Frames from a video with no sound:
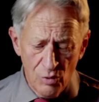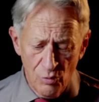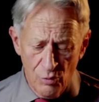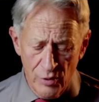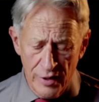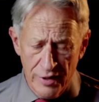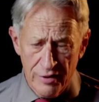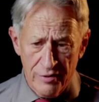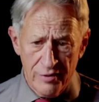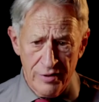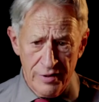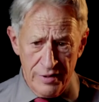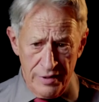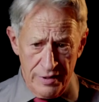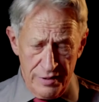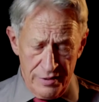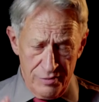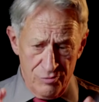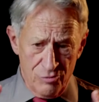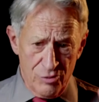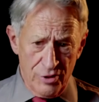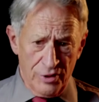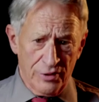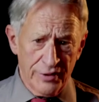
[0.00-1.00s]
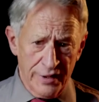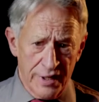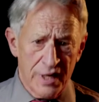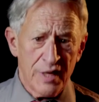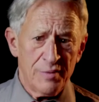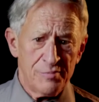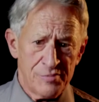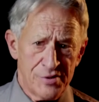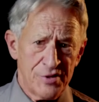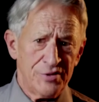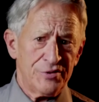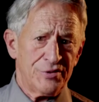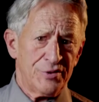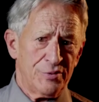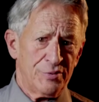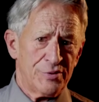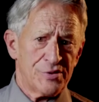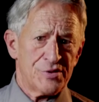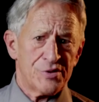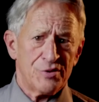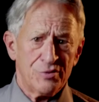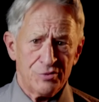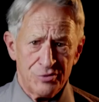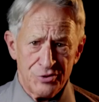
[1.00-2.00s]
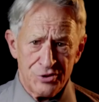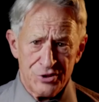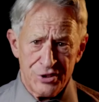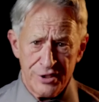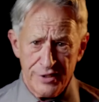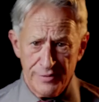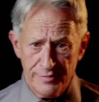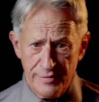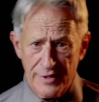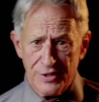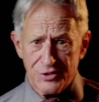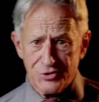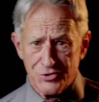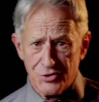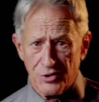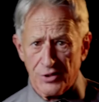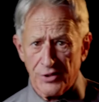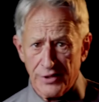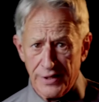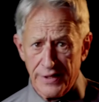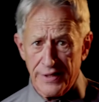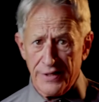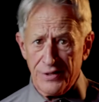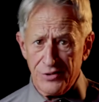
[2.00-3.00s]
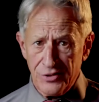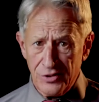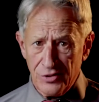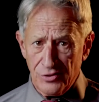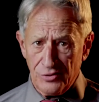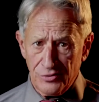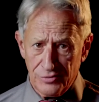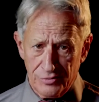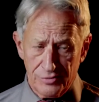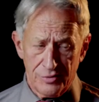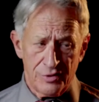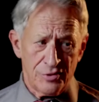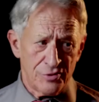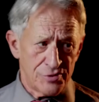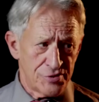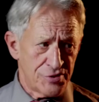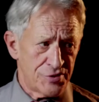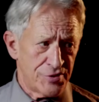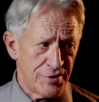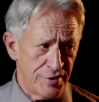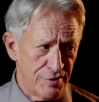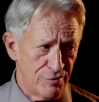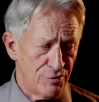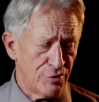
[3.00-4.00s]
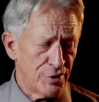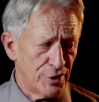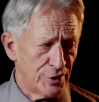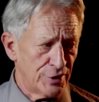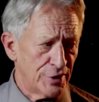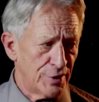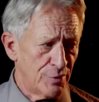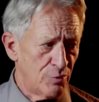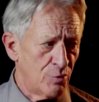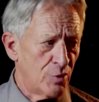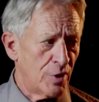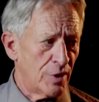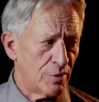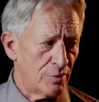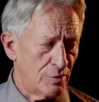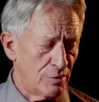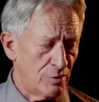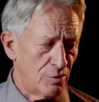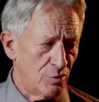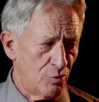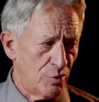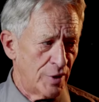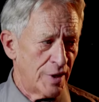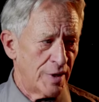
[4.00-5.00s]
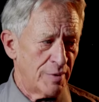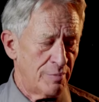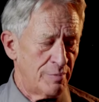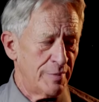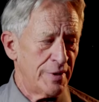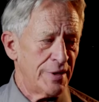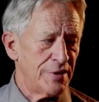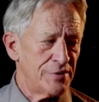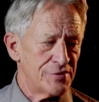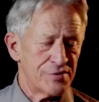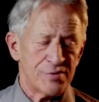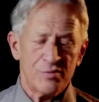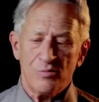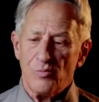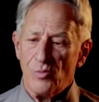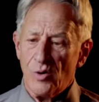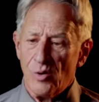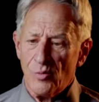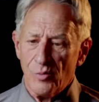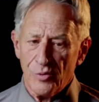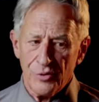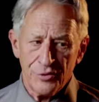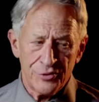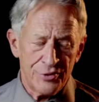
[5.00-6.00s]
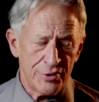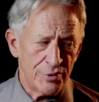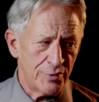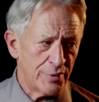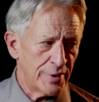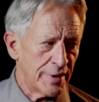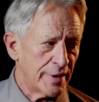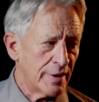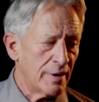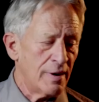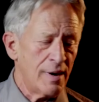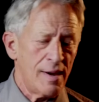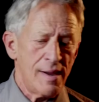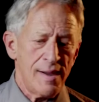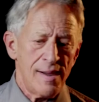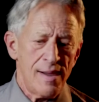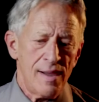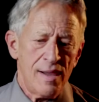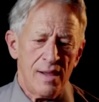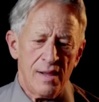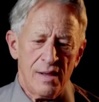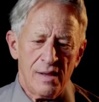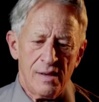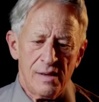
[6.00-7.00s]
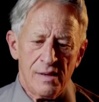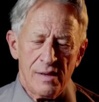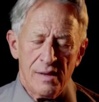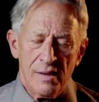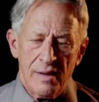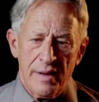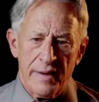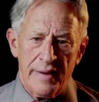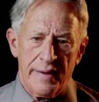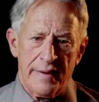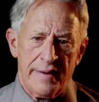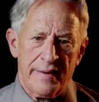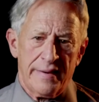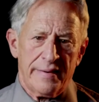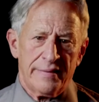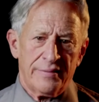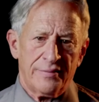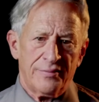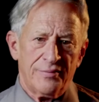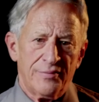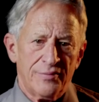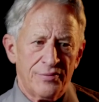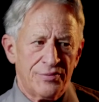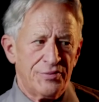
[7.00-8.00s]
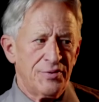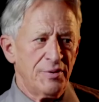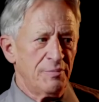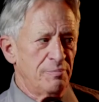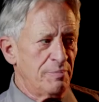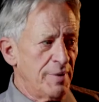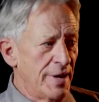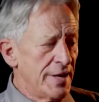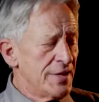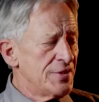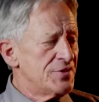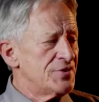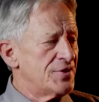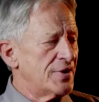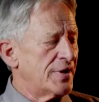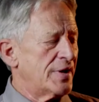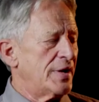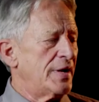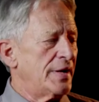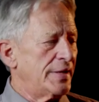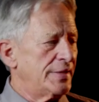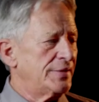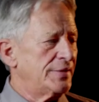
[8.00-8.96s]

where it really comes into its own geometrically, and you'll, you'll see really what, what it means and what we're doing. And the basic